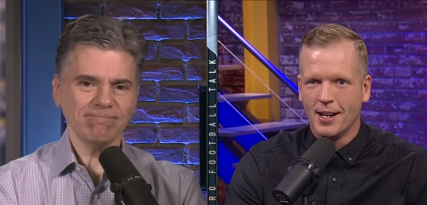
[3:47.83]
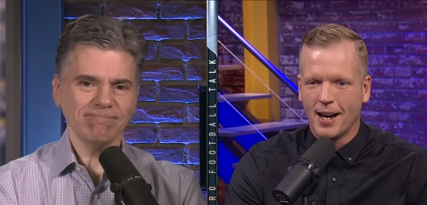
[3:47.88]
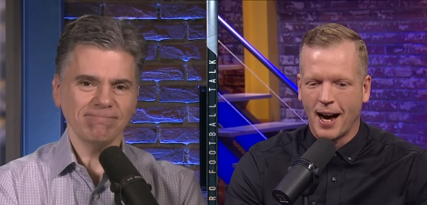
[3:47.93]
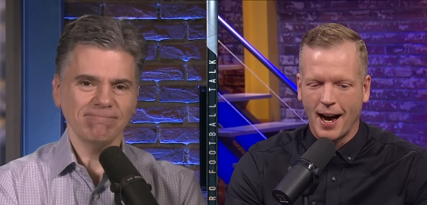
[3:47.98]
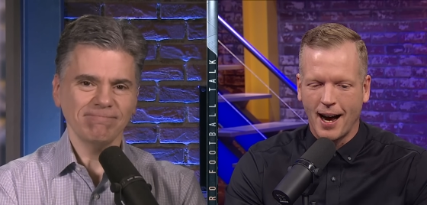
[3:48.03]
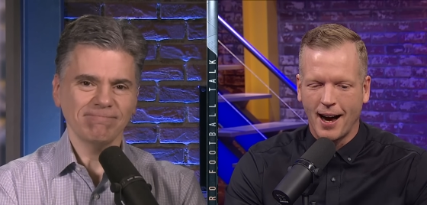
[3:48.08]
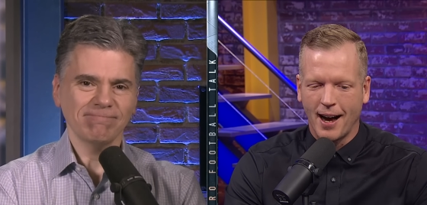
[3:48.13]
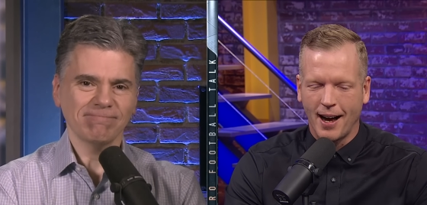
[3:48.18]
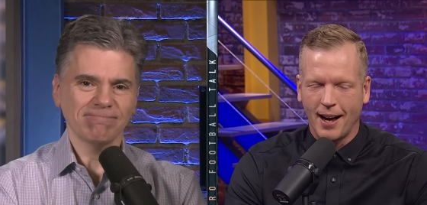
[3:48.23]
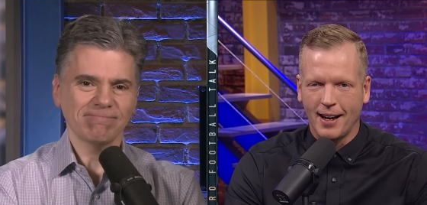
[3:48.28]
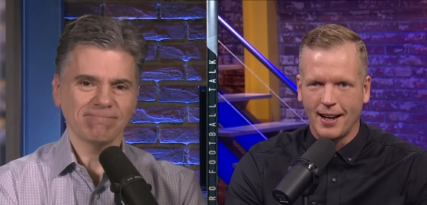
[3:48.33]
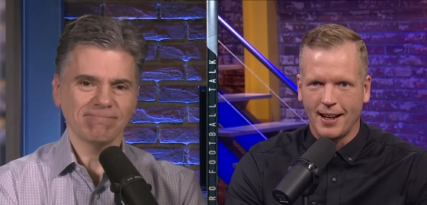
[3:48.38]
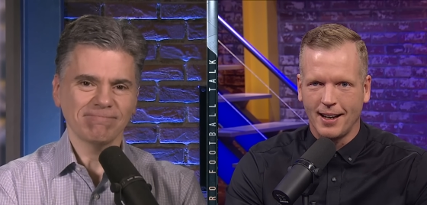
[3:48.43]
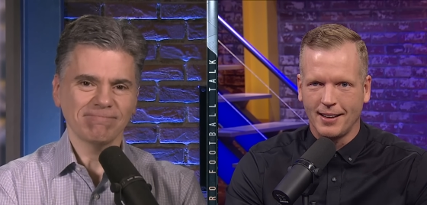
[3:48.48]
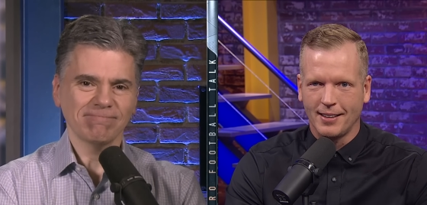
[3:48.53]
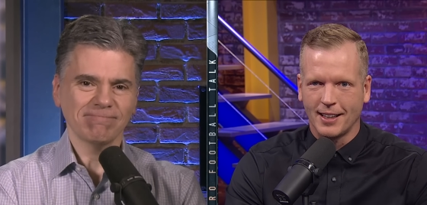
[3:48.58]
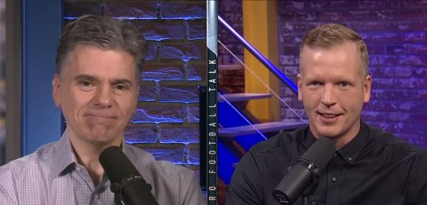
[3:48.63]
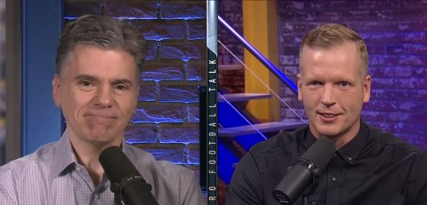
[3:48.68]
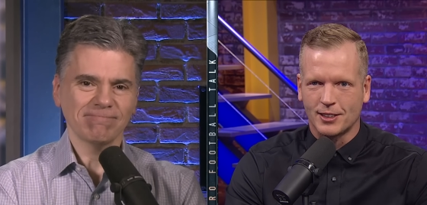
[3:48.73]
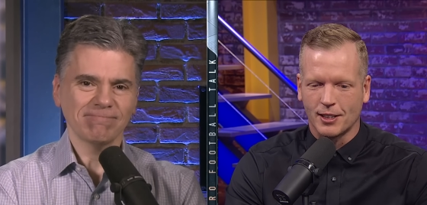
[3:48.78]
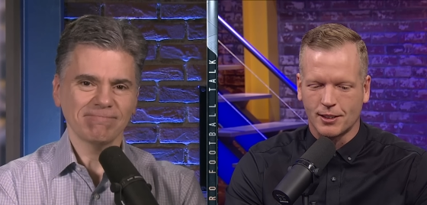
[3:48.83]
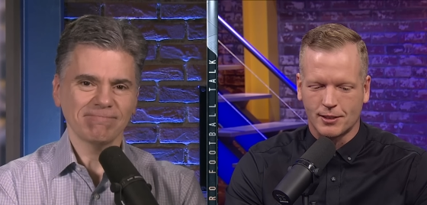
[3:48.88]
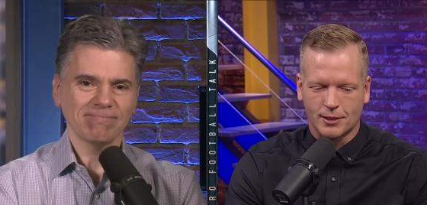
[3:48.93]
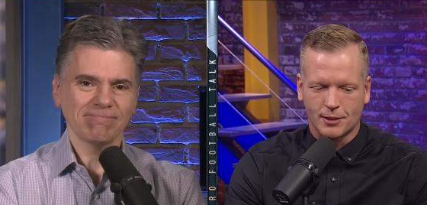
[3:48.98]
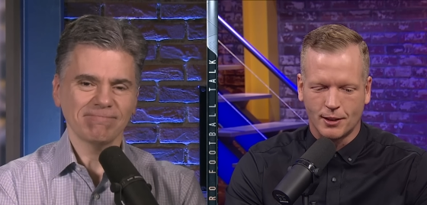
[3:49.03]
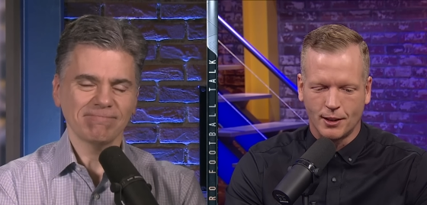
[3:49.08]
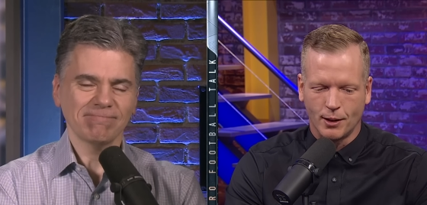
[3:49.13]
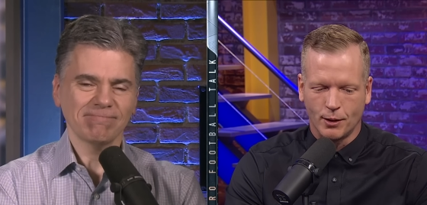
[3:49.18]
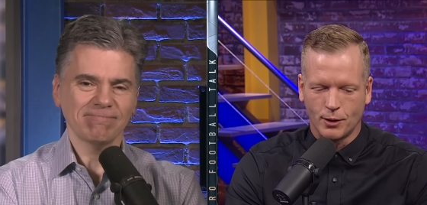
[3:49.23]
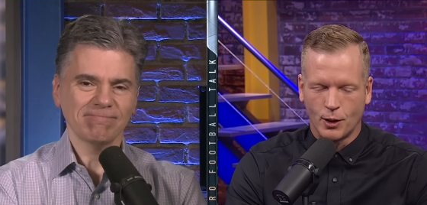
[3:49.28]
Speaker 1: uh, it, it's just
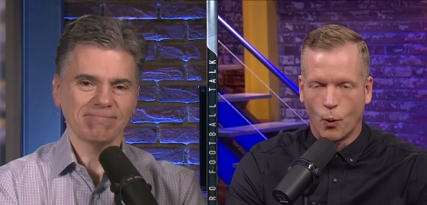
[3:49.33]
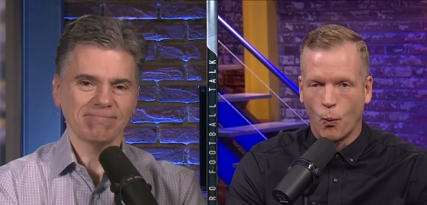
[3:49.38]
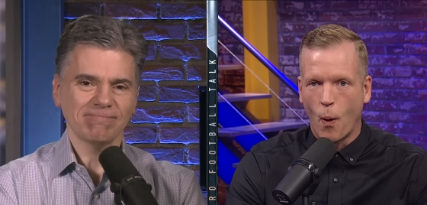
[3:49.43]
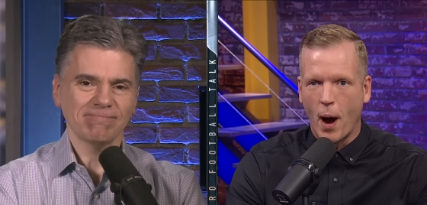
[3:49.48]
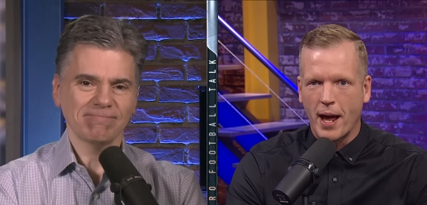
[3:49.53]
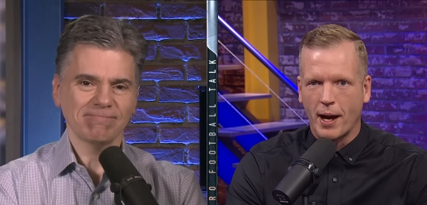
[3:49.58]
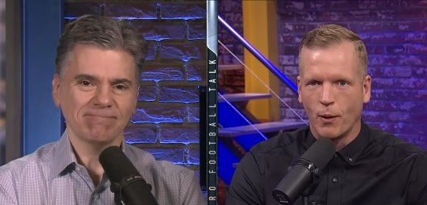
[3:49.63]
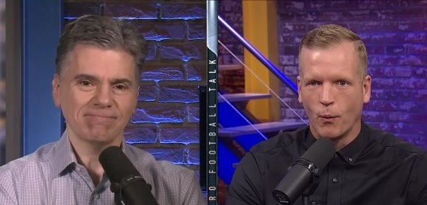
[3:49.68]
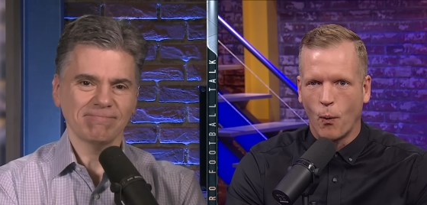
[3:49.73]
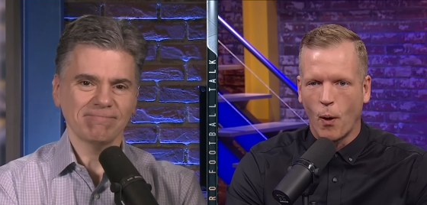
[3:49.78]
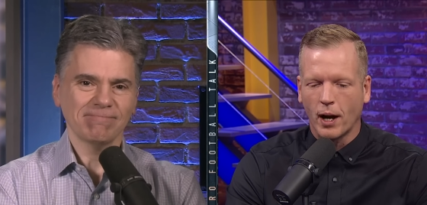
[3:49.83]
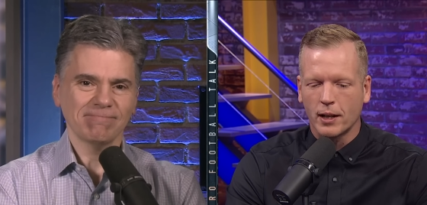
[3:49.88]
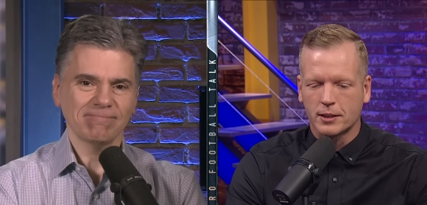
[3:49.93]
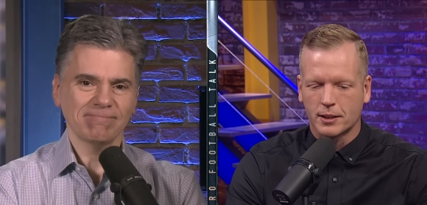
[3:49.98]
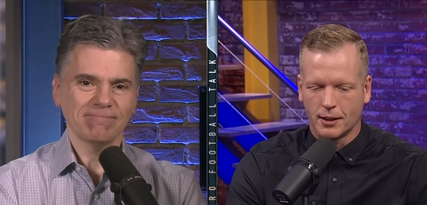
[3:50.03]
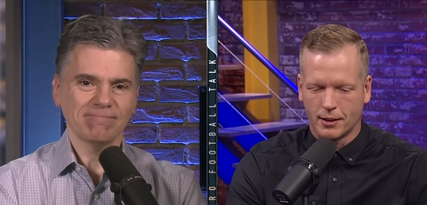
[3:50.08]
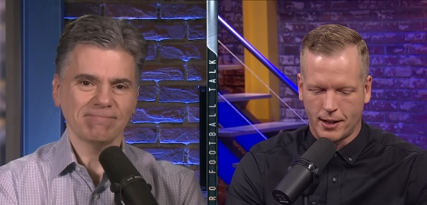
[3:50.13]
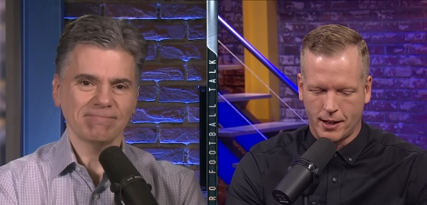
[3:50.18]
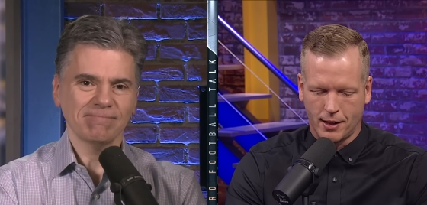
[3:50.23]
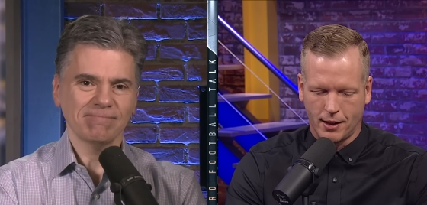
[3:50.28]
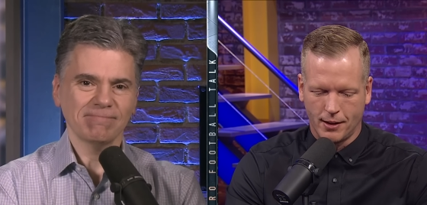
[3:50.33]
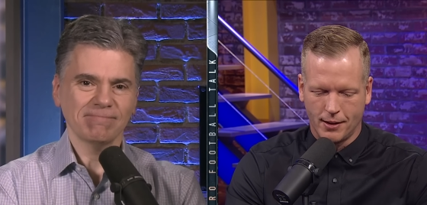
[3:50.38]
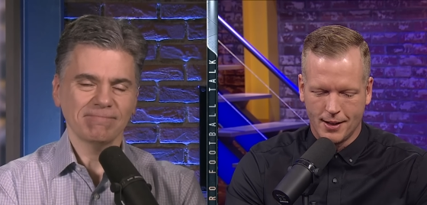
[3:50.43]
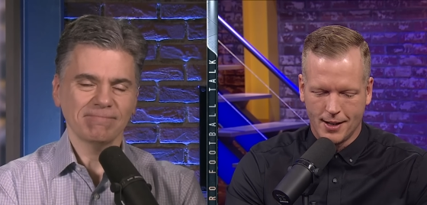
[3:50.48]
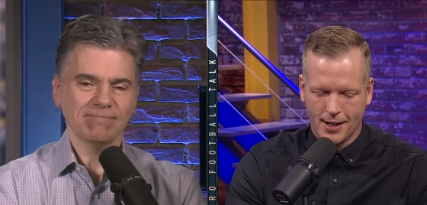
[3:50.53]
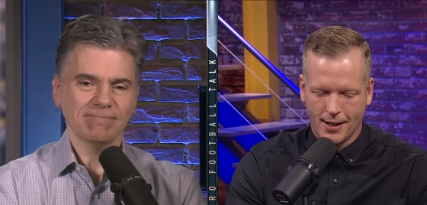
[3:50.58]
the, the, way it was a little.